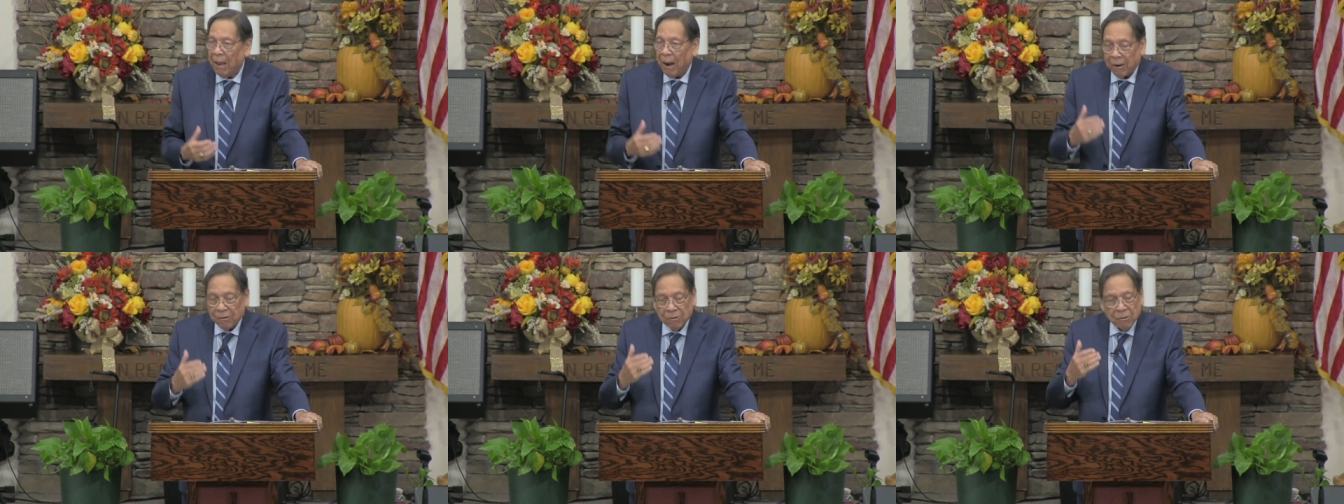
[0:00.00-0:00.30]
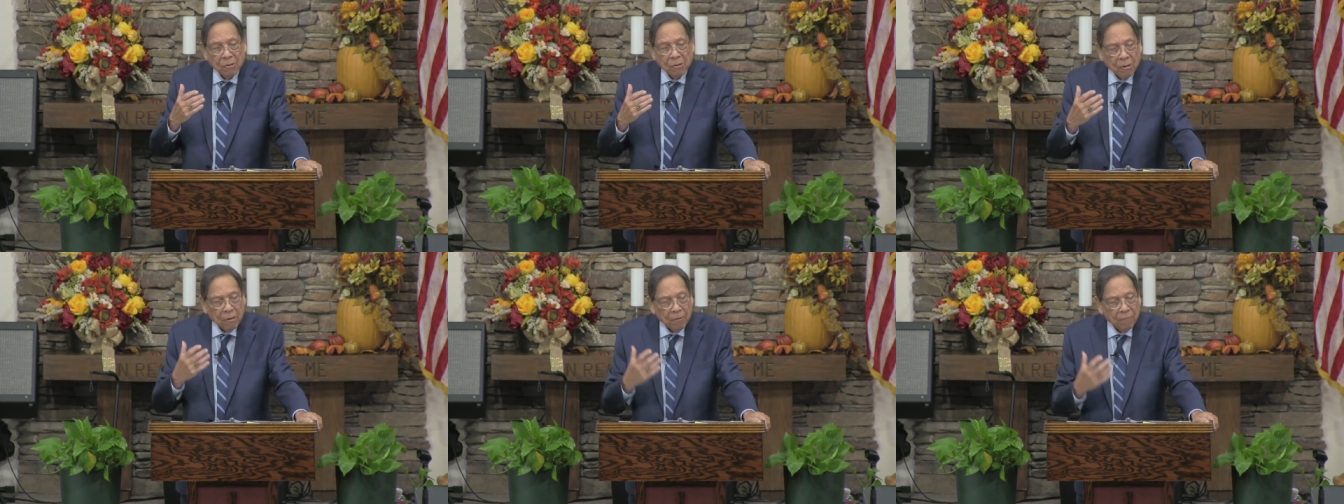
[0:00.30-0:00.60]
Are
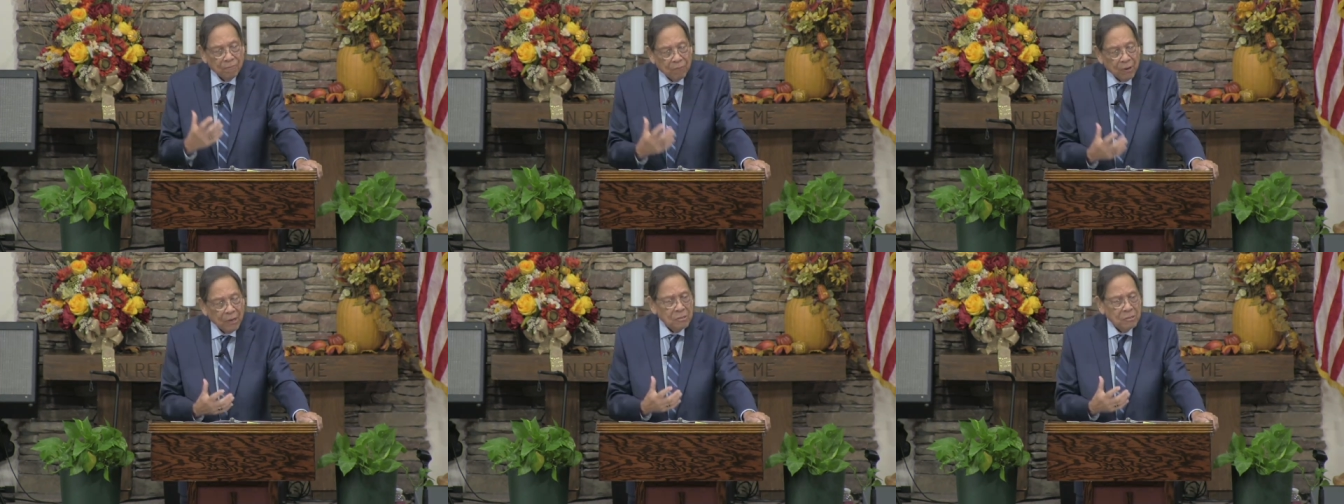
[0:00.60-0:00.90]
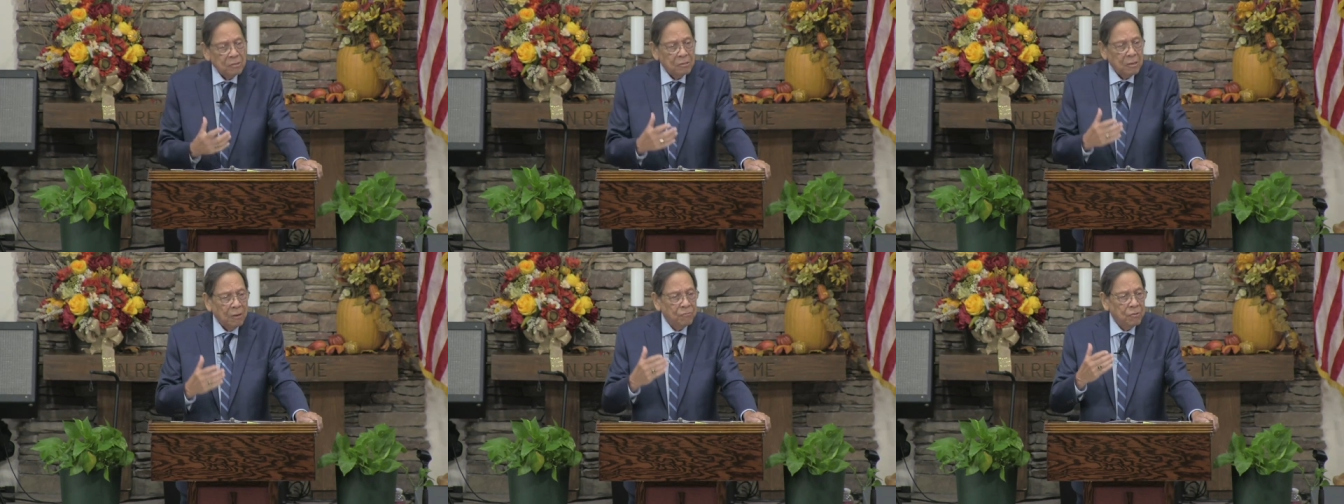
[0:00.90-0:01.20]
you
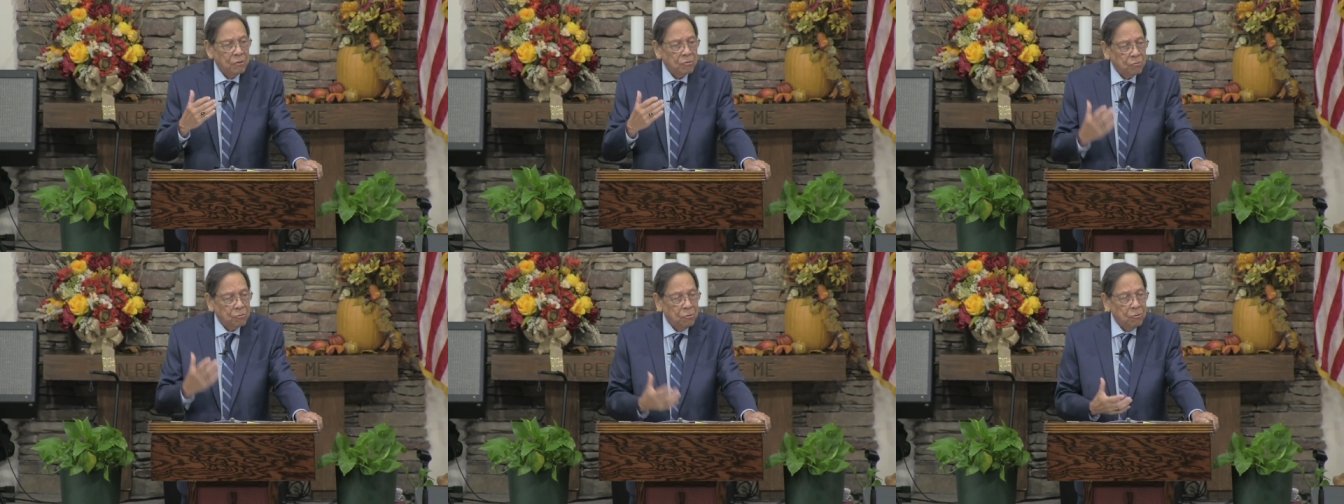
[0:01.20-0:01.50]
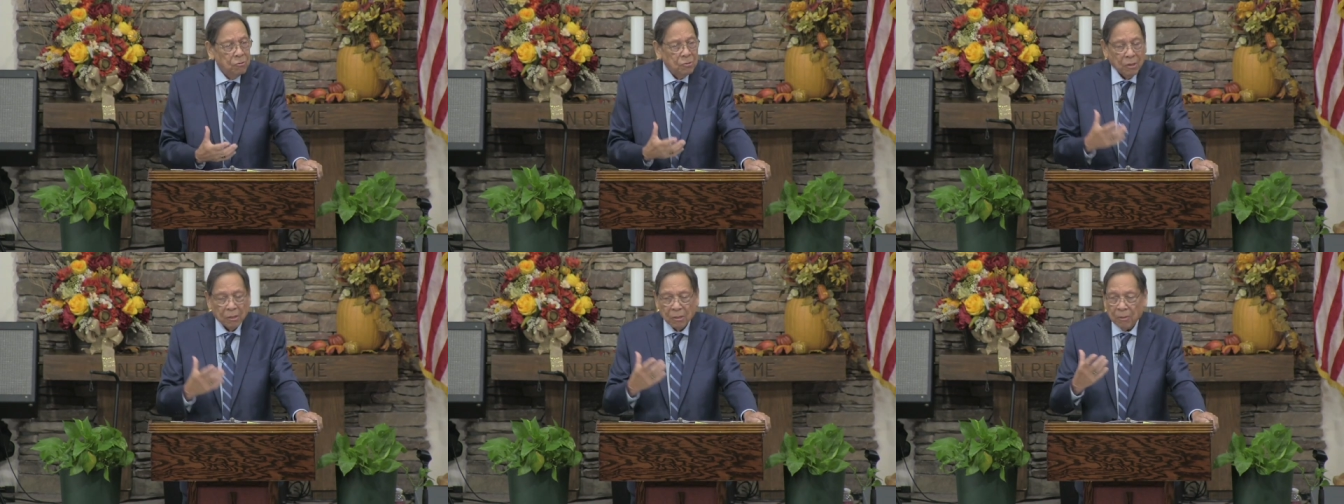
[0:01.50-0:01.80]
convinced of the
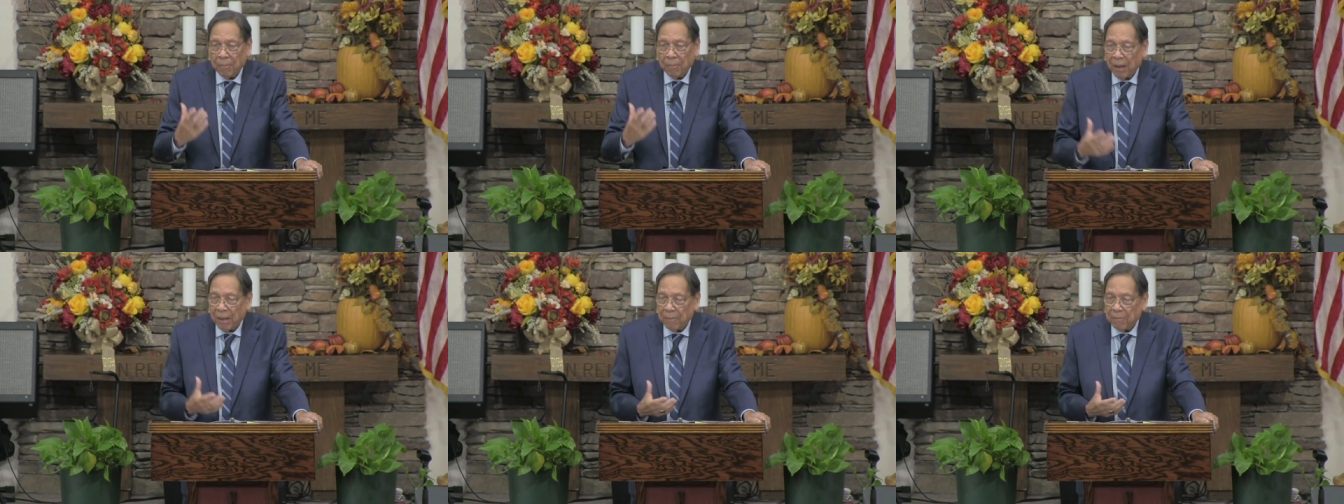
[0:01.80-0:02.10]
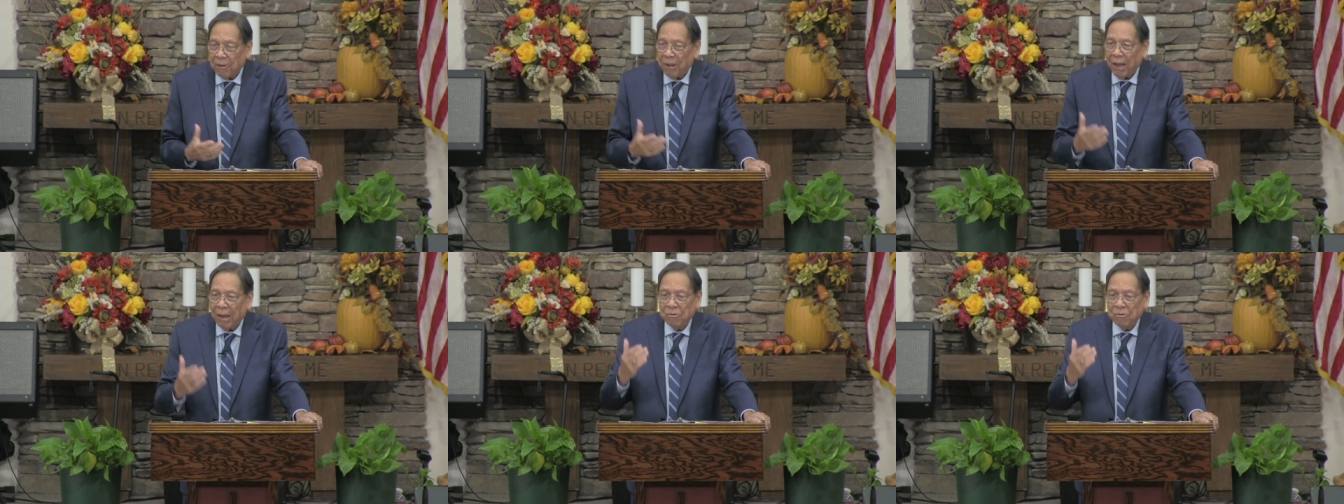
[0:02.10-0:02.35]
truth of the Bible?